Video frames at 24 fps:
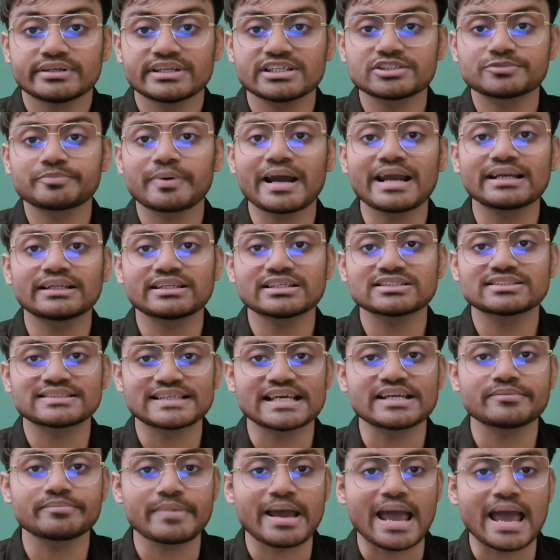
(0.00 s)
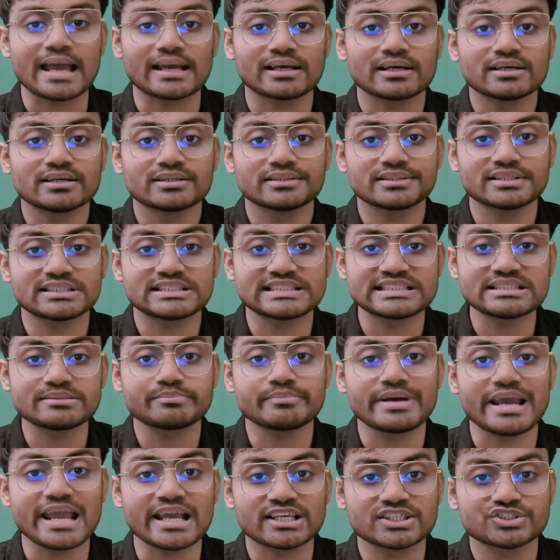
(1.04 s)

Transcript: Despite this setback, the team